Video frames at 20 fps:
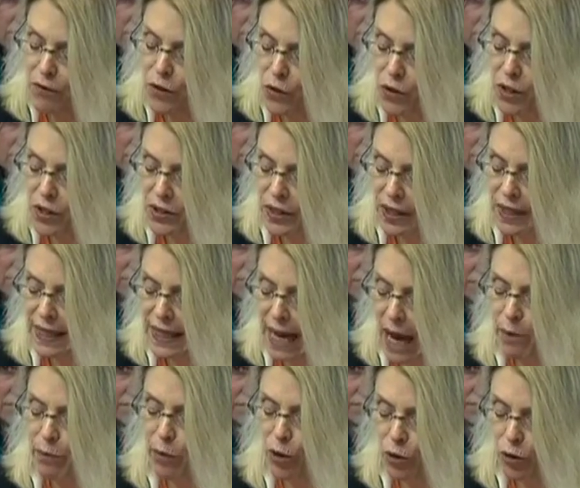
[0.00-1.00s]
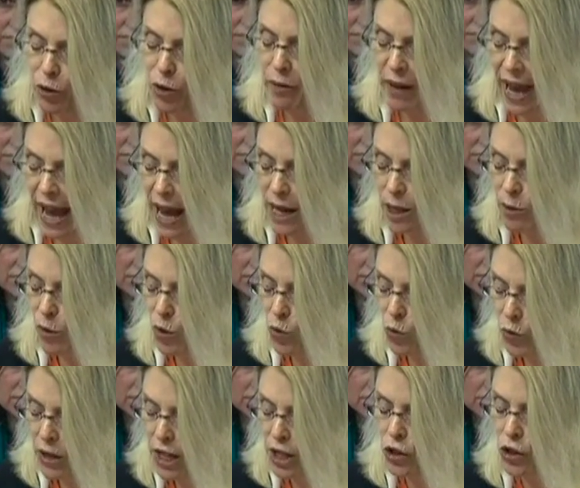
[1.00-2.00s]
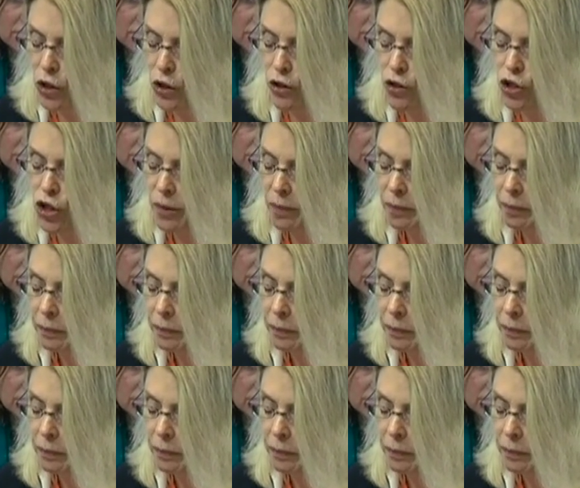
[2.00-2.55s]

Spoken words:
you this example from animal research.